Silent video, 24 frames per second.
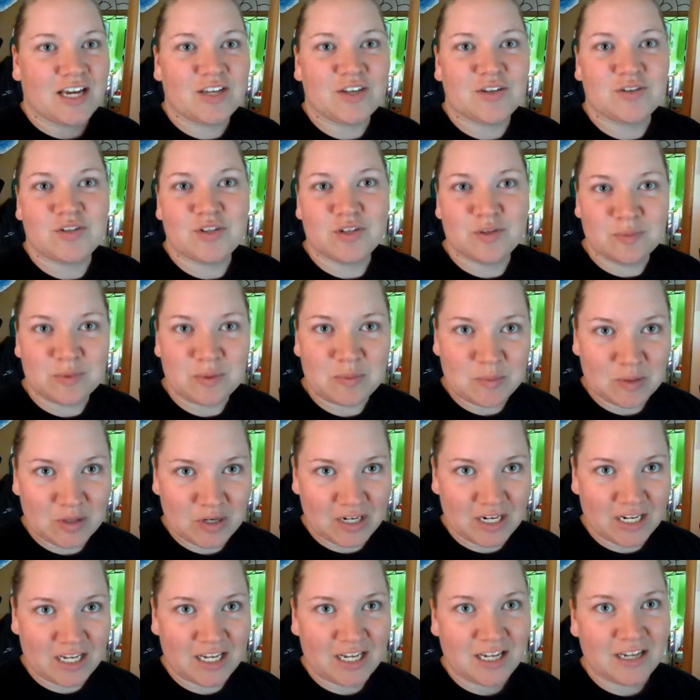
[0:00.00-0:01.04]
that YouTube
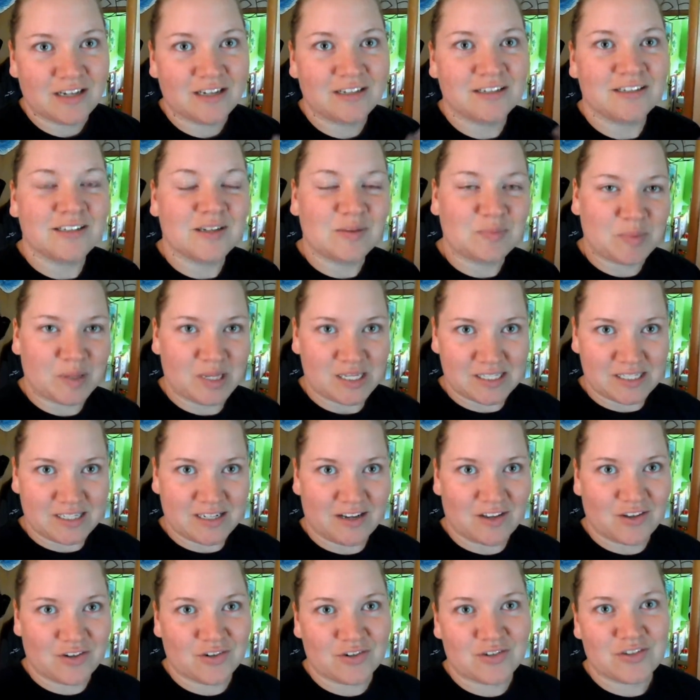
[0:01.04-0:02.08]
community and
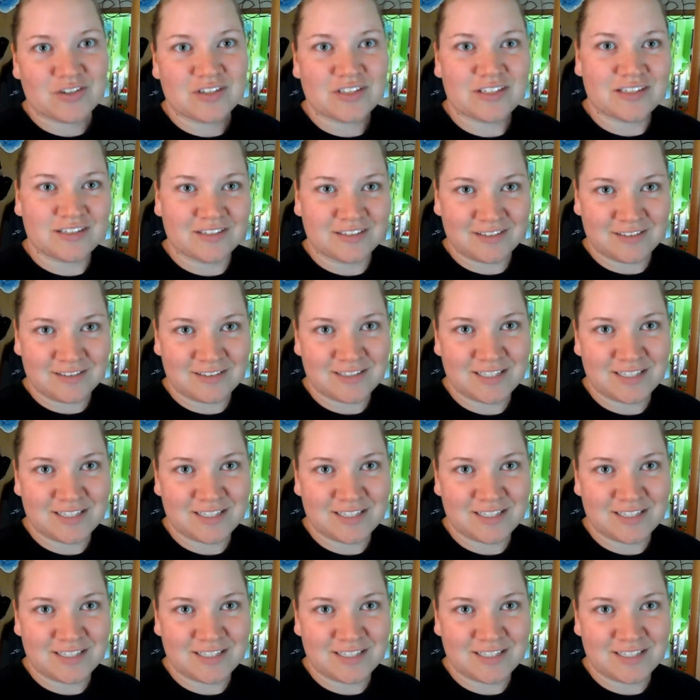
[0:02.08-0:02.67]
blessing others